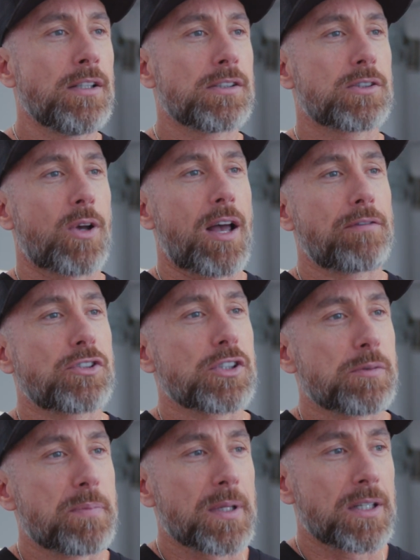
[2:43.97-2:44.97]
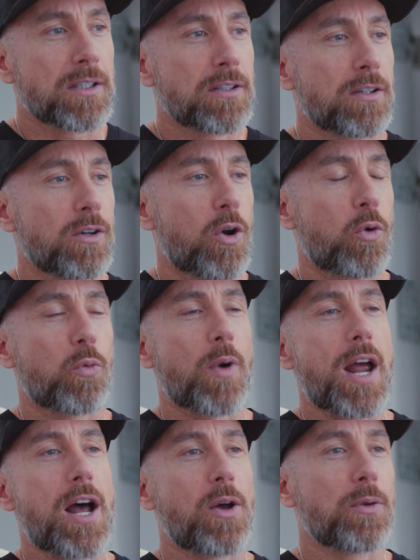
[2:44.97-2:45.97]
So I've just been
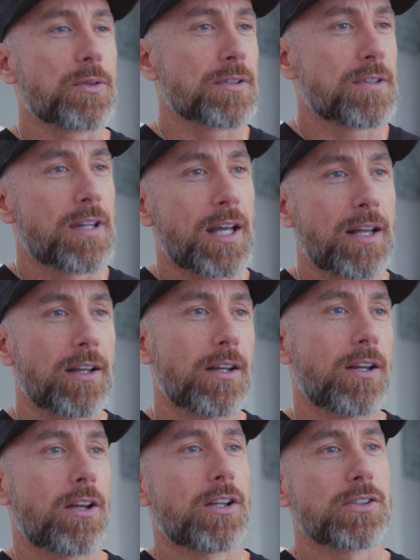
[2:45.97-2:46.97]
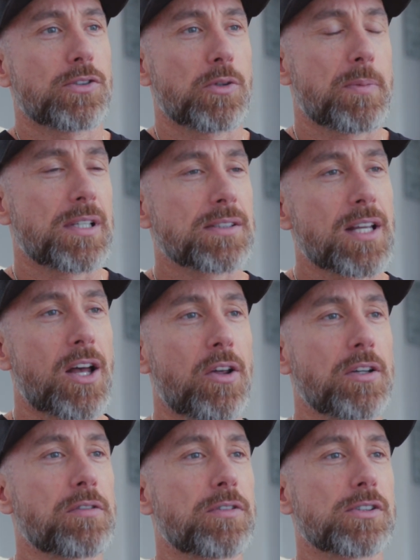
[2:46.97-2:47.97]
around that hustler
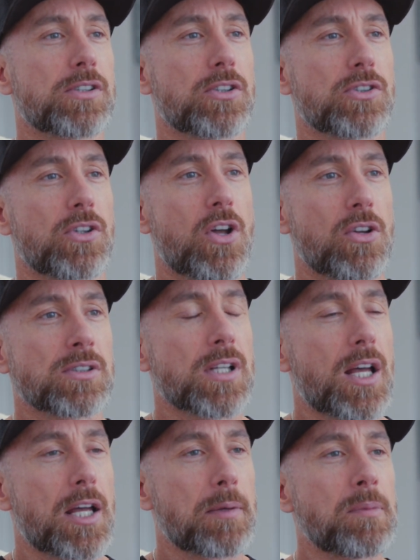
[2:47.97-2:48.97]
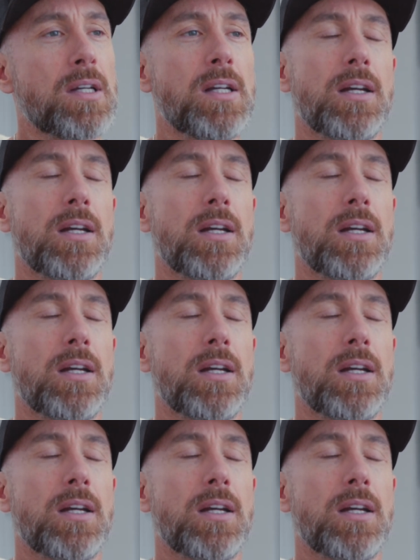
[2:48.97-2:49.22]
mentality for such a long time.